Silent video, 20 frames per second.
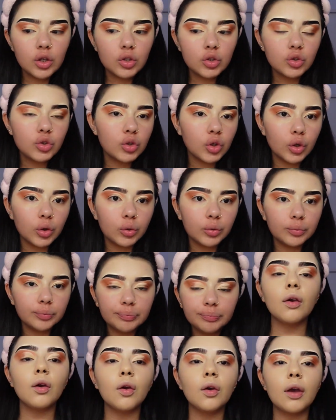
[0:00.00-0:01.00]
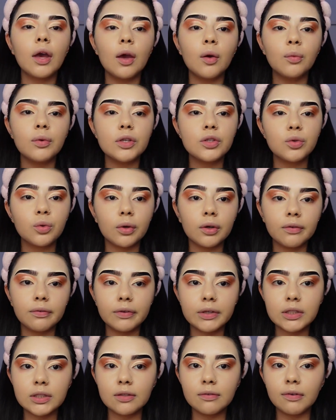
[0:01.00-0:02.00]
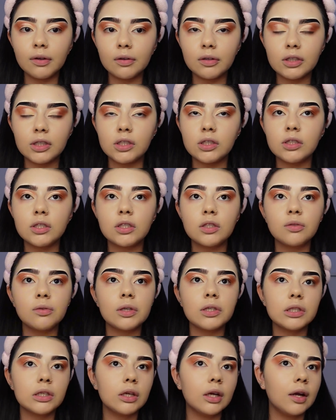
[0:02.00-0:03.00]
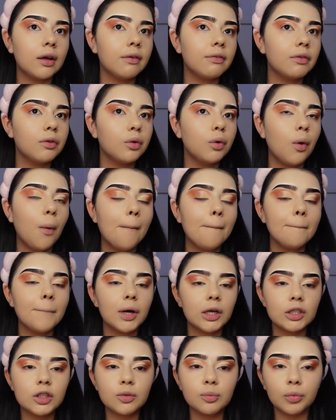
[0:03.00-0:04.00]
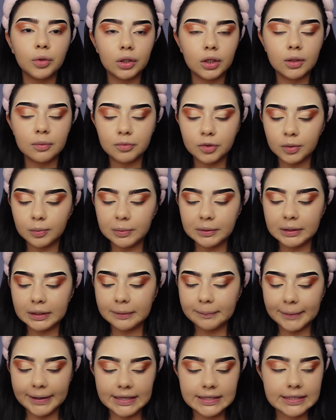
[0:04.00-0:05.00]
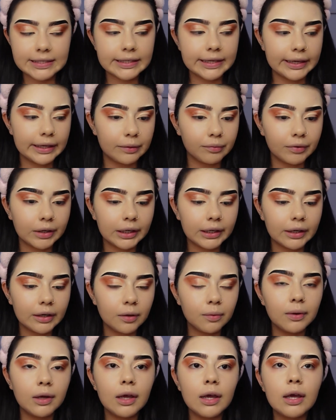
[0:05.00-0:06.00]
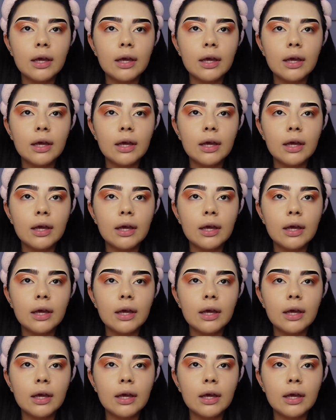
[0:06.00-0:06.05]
So, okay, we sort of fixed the foundation situation. I feel much more comfortable in my skin right now.